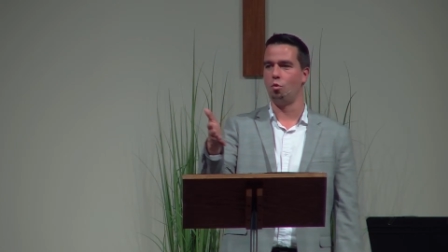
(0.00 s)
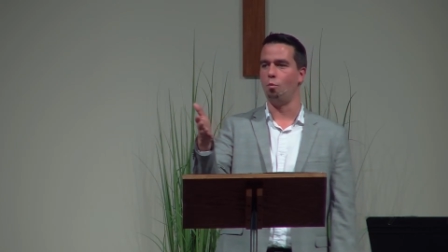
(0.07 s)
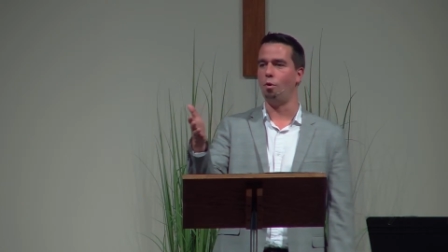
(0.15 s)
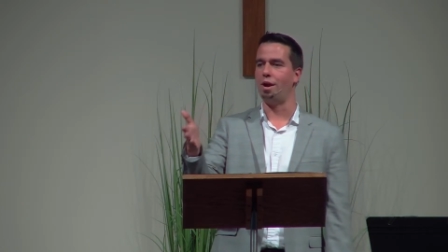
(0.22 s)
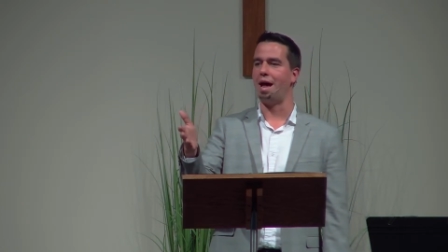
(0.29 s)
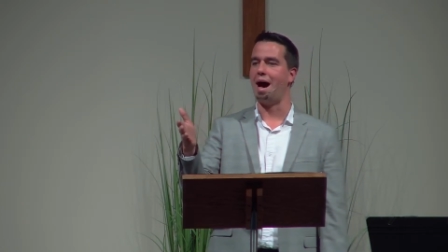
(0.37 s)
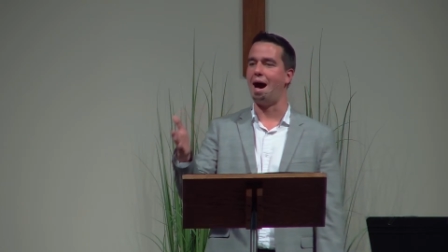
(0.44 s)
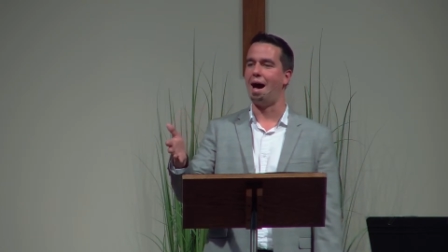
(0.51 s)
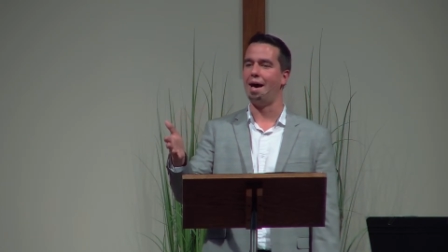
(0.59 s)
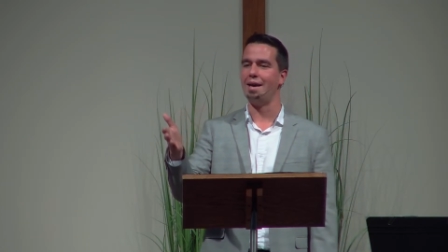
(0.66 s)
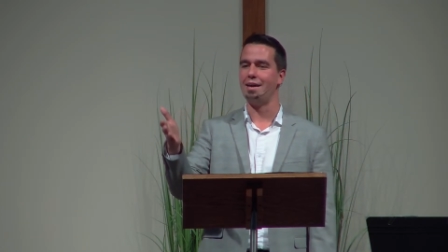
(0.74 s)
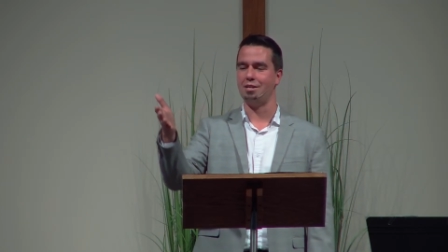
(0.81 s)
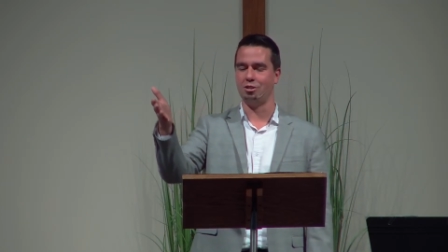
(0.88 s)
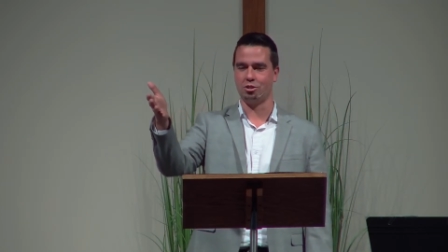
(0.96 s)
what
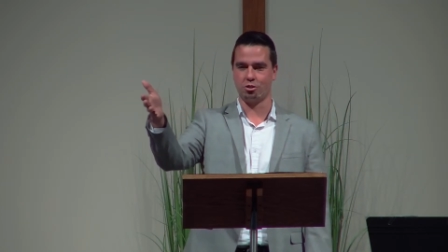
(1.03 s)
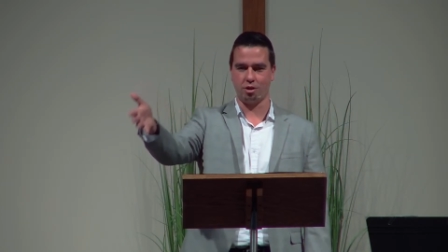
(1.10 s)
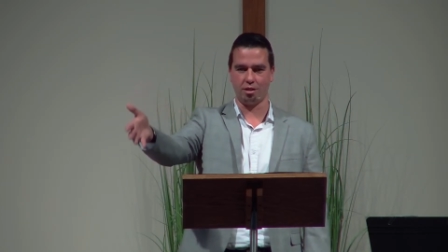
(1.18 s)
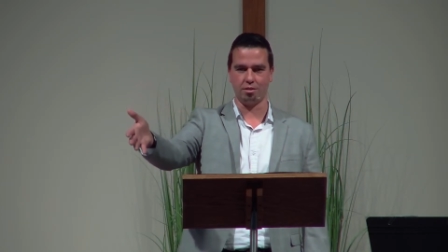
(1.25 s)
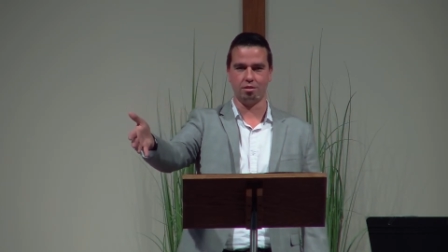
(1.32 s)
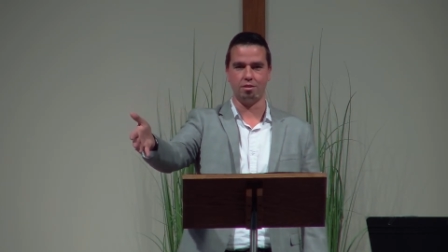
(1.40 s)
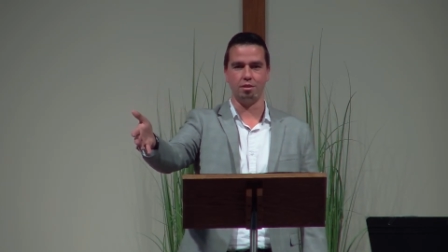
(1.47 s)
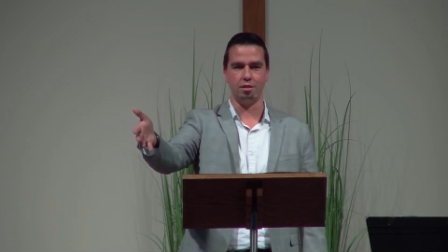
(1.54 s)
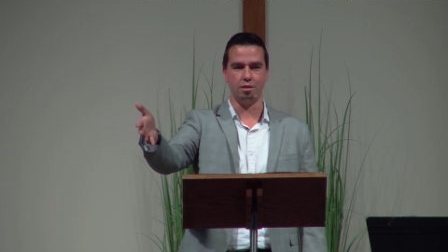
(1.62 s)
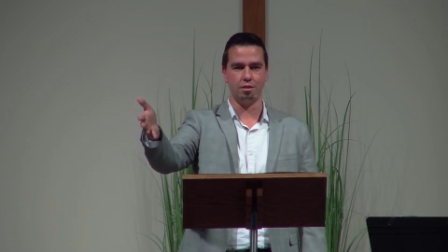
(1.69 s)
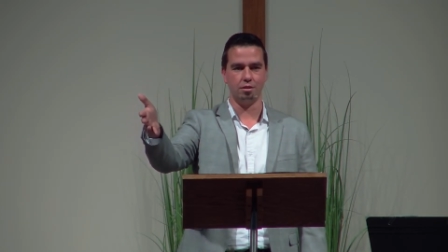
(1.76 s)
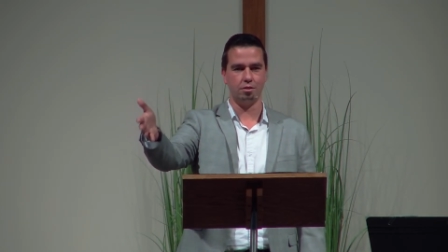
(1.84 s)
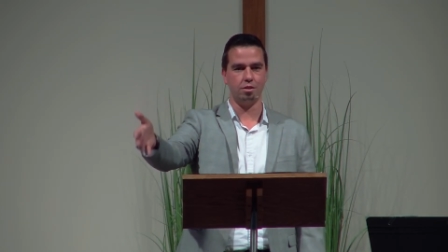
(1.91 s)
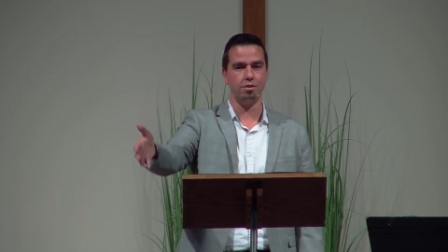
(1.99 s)
I entrusted
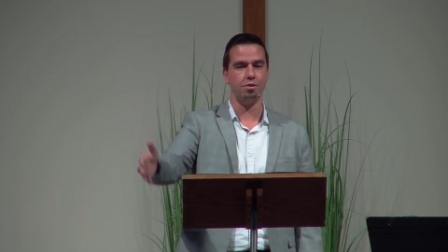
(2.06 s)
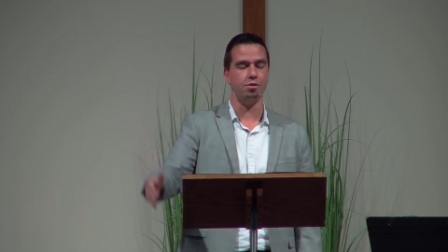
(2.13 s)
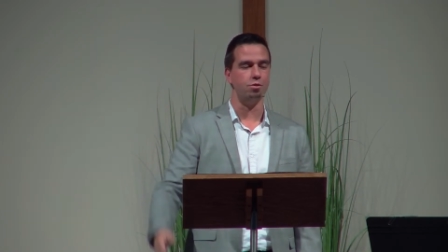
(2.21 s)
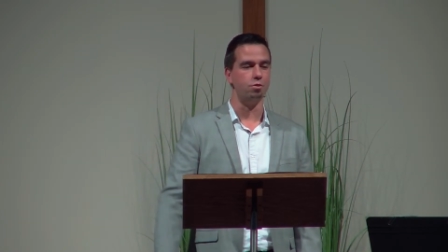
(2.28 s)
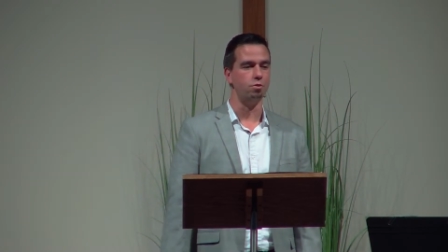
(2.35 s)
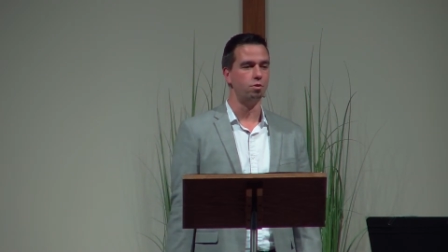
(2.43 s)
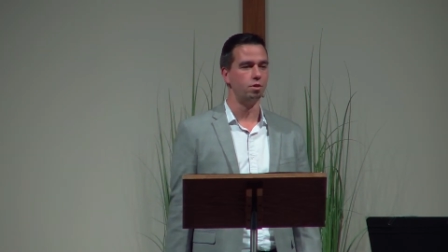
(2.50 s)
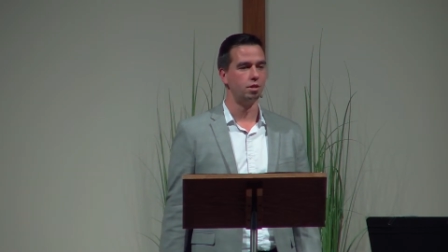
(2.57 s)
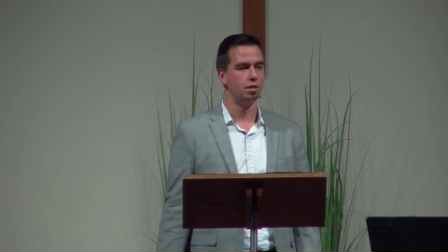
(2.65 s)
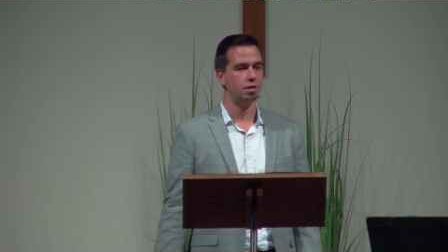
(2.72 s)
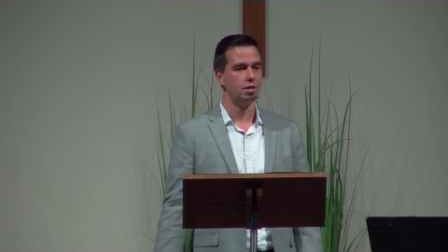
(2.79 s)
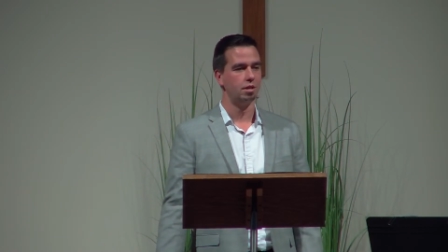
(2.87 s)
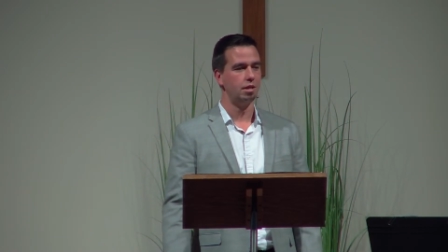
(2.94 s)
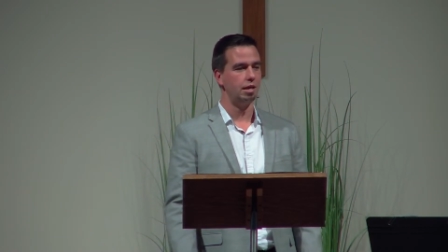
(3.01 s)
to you
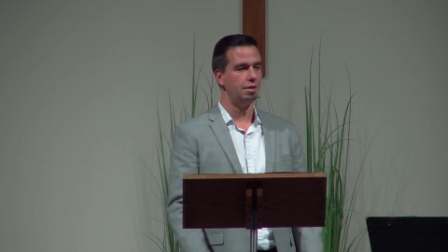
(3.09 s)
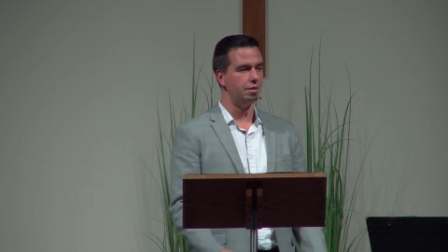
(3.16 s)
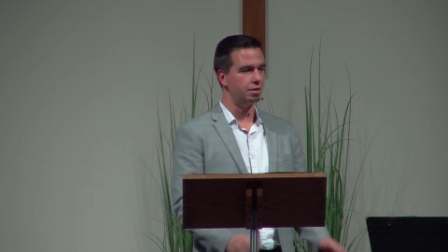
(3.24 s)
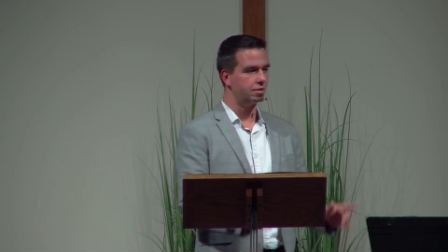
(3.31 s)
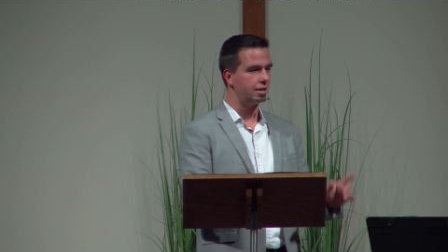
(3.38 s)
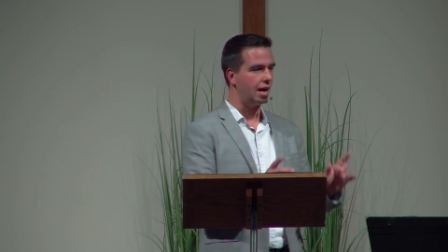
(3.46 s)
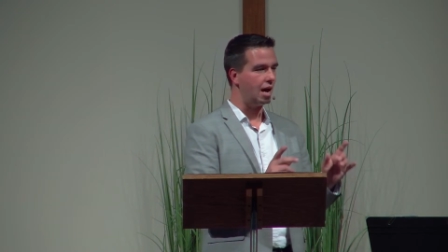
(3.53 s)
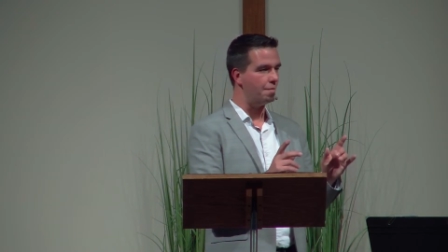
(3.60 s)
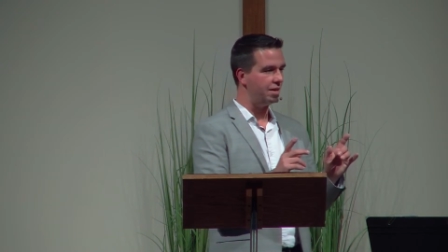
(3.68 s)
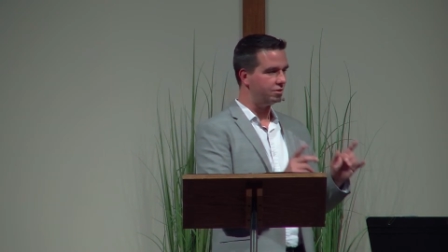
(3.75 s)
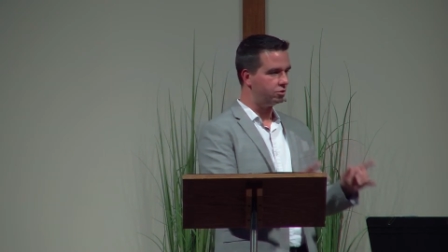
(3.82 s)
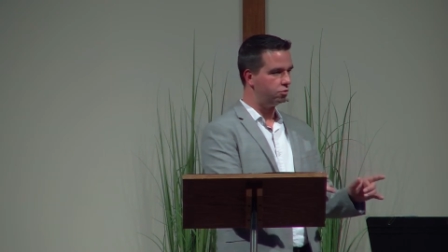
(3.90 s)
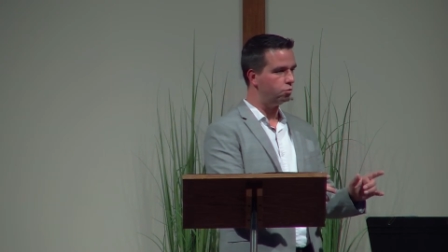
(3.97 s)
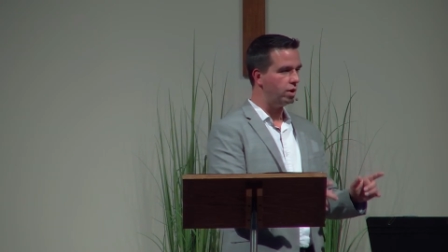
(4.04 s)
in this time
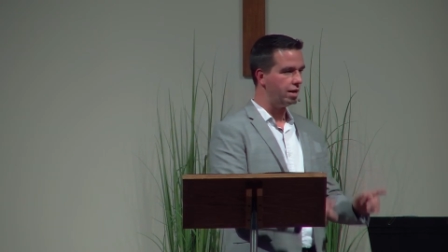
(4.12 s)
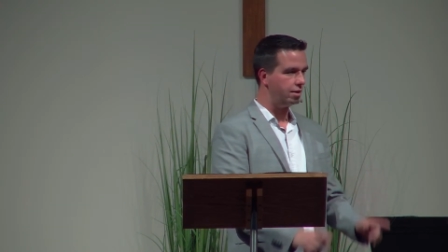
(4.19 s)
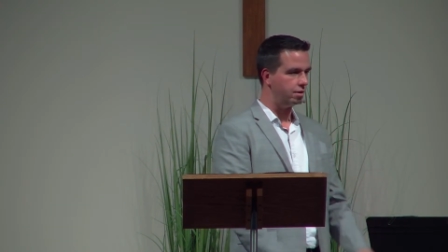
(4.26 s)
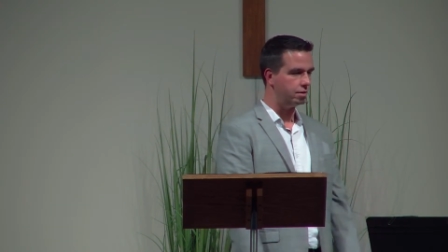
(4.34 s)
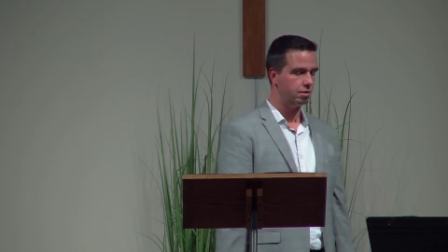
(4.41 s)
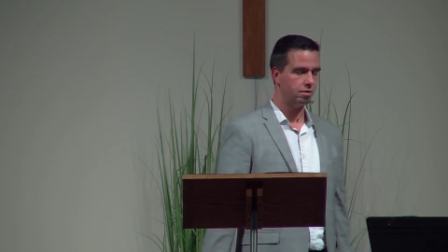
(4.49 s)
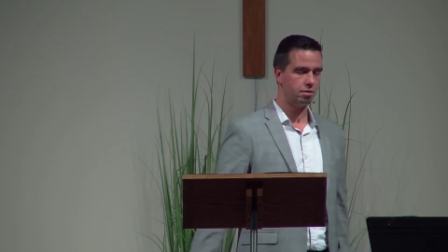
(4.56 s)
that you waited?